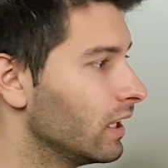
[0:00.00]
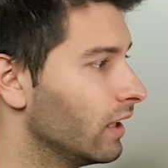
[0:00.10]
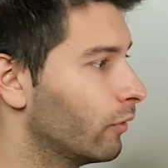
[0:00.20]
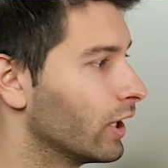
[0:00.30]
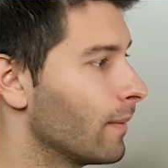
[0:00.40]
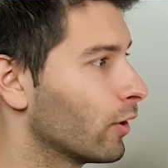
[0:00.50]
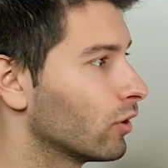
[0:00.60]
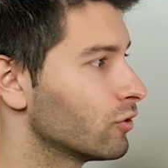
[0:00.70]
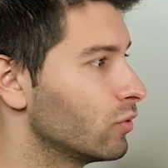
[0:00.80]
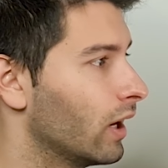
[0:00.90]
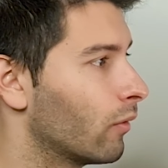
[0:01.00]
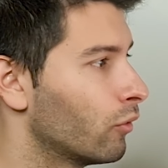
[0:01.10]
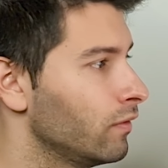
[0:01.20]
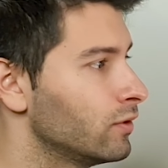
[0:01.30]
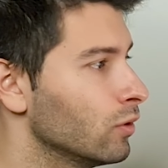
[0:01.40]
If we come across to our
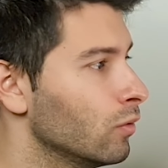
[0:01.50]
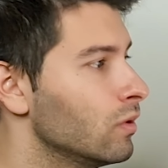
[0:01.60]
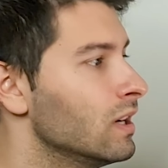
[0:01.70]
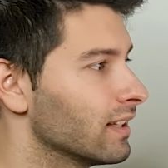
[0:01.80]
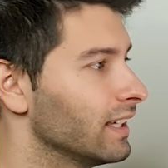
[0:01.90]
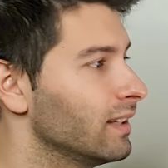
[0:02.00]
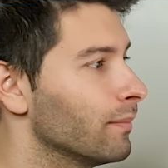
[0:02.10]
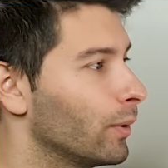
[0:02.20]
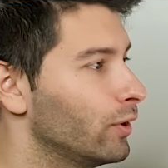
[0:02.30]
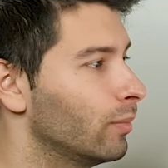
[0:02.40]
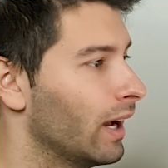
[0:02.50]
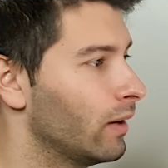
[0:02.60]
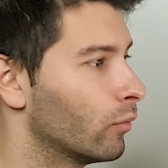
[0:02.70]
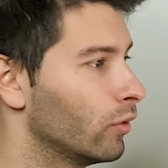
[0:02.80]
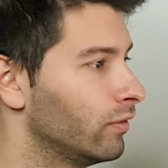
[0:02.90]
roof tool, select the
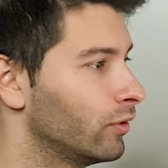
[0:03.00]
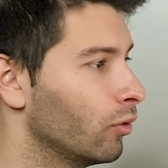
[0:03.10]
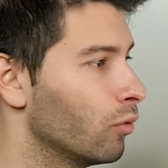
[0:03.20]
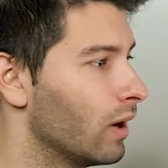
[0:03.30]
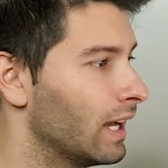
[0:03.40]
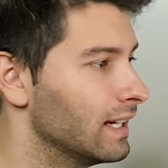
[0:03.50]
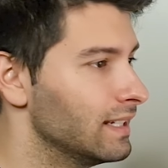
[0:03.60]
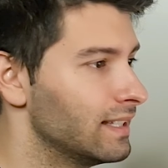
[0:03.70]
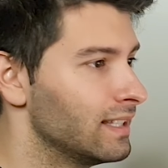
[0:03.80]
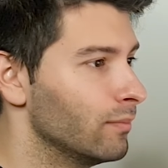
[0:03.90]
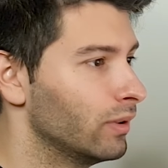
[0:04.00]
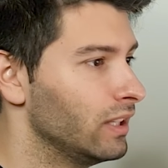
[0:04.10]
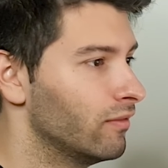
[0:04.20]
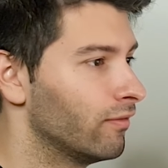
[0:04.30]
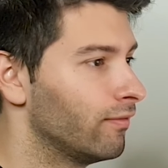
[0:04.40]
multi-pane roof tool and
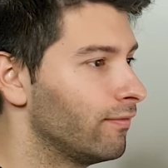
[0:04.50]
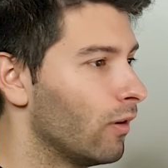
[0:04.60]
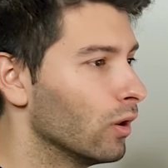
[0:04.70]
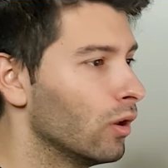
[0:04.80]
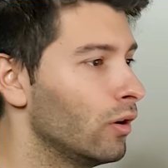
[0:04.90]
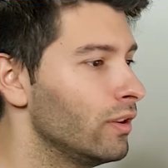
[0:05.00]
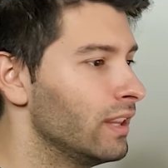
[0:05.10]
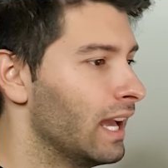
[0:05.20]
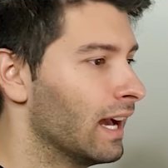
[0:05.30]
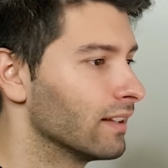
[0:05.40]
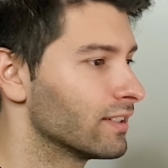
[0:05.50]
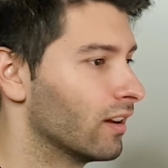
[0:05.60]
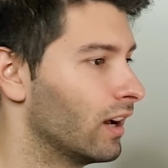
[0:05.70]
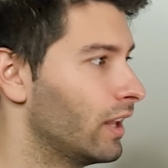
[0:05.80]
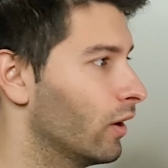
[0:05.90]
simply follow the
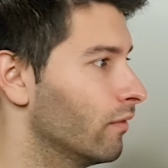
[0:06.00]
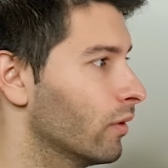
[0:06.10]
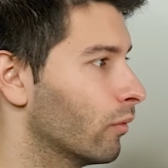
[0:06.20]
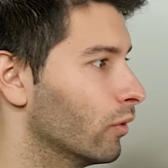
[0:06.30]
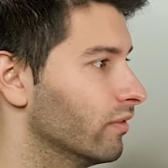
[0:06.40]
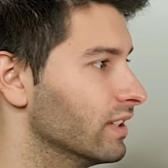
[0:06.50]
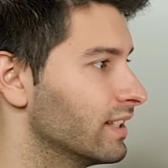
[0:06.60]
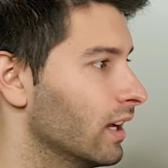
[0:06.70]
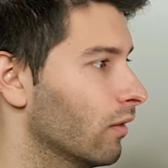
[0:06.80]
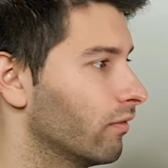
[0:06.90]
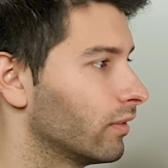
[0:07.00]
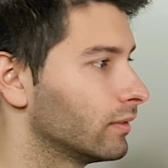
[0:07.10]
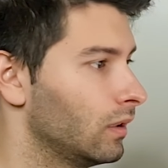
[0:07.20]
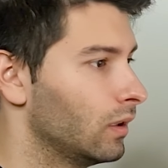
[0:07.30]
outside of the roof itself.